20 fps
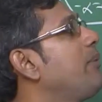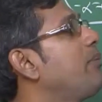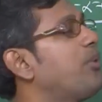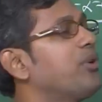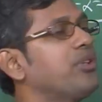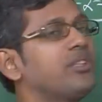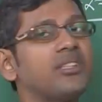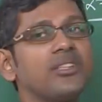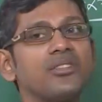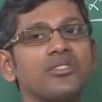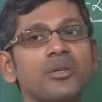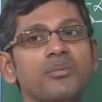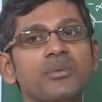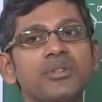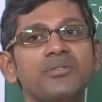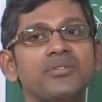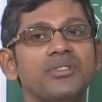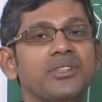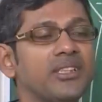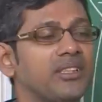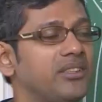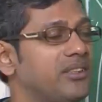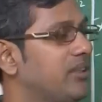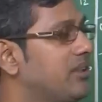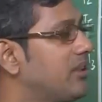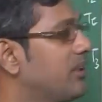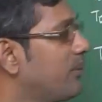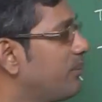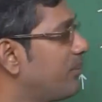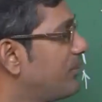positions of these free energy
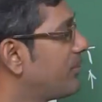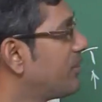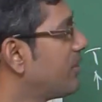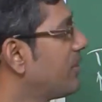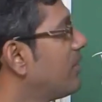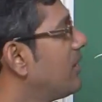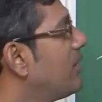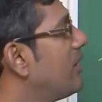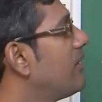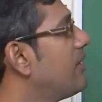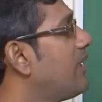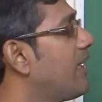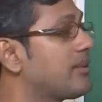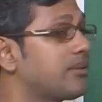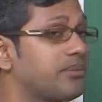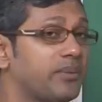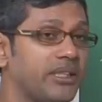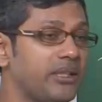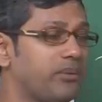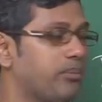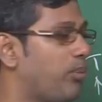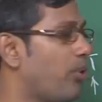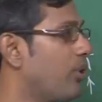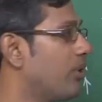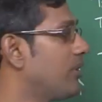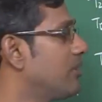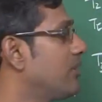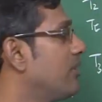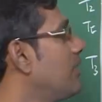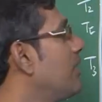curves. That is very important.